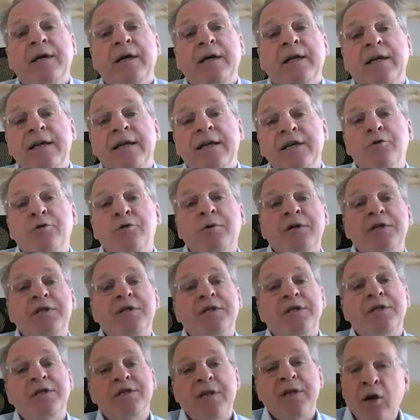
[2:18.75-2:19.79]
And the key
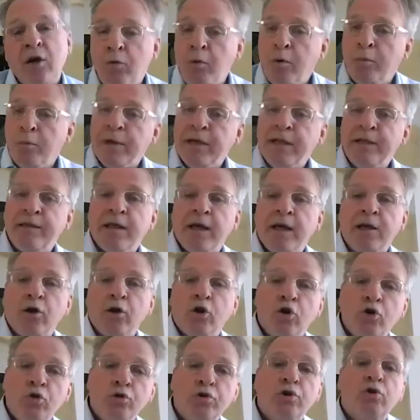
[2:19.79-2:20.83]
question is how do we make that a
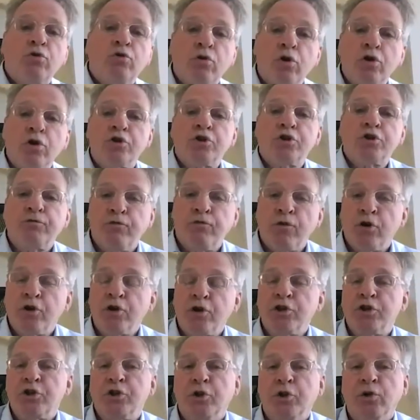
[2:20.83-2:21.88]
good cross
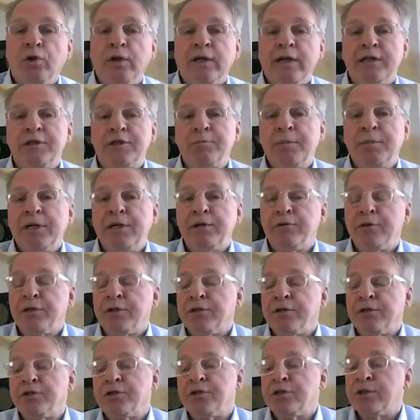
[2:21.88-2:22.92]
functional
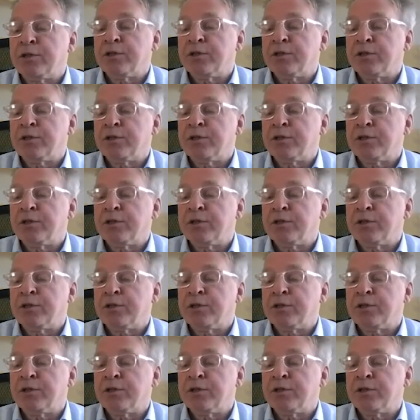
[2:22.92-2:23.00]
experience?